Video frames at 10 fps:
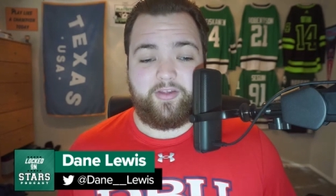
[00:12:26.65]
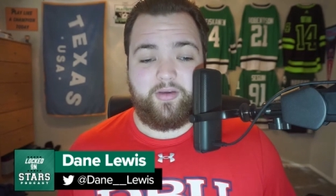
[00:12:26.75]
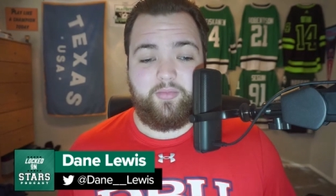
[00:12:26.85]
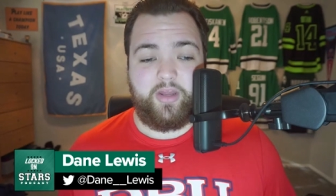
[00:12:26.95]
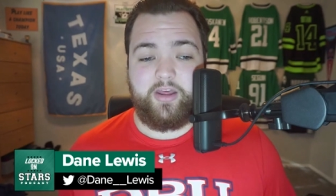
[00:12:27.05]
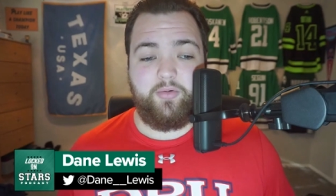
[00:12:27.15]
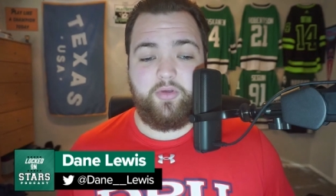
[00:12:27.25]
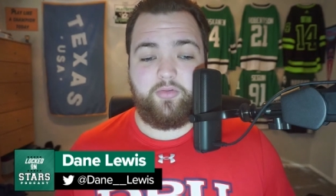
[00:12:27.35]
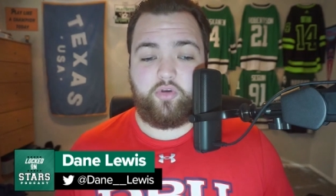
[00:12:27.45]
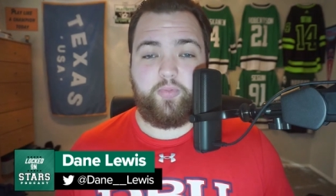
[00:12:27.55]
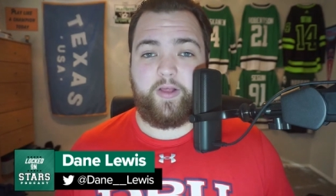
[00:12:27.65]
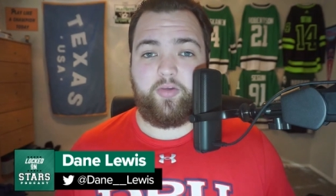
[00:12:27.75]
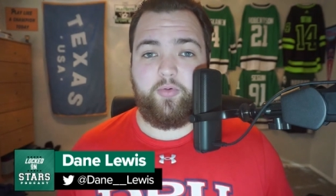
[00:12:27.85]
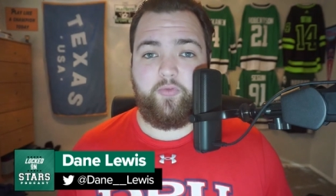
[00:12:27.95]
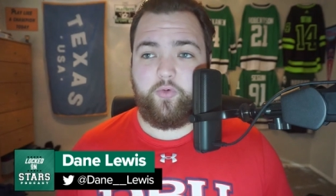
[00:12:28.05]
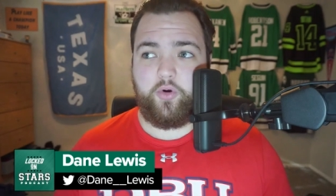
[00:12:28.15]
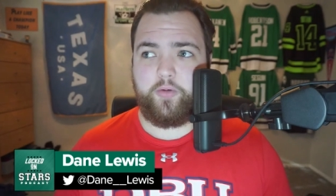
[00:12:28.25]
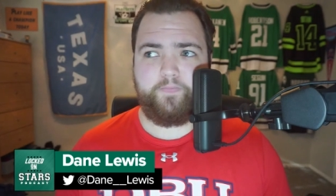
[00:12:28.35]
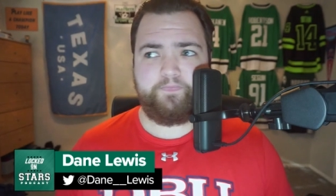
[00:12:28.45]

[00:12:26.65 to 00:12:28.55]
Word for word: I mean, he was responsible for